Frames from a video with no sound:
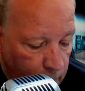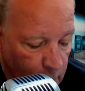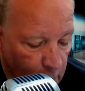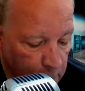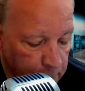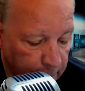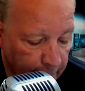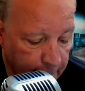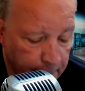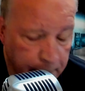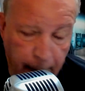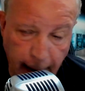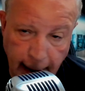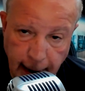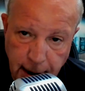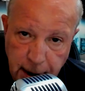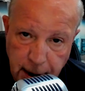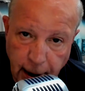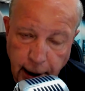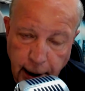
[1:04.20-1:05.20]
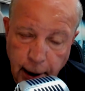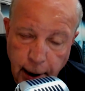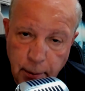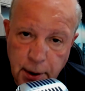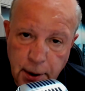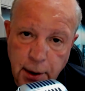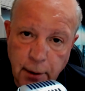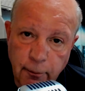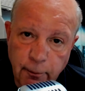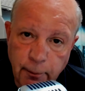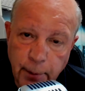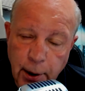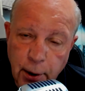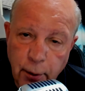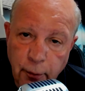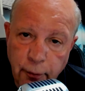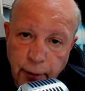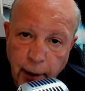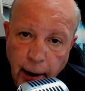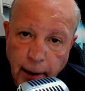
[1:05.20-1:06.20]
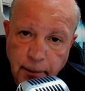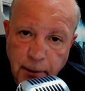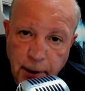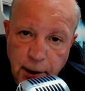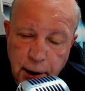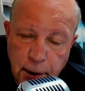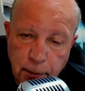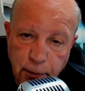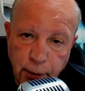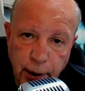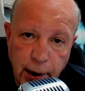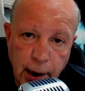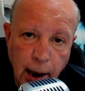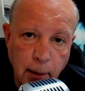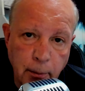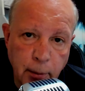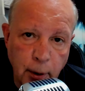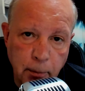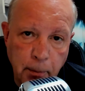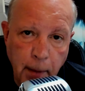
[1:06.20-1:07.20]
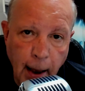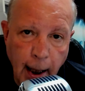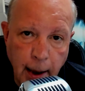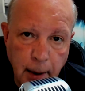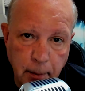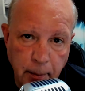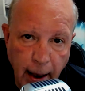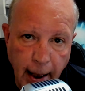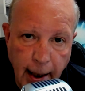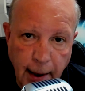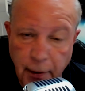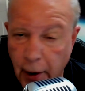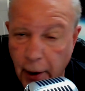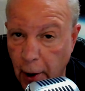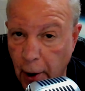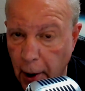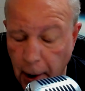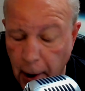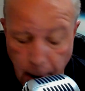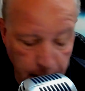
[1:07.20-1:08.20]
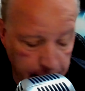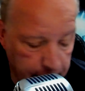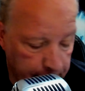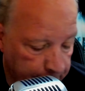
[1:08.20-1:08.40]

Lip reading: played bass, and he was in Peter Frampton's pre-Humble Pie band, The Herd.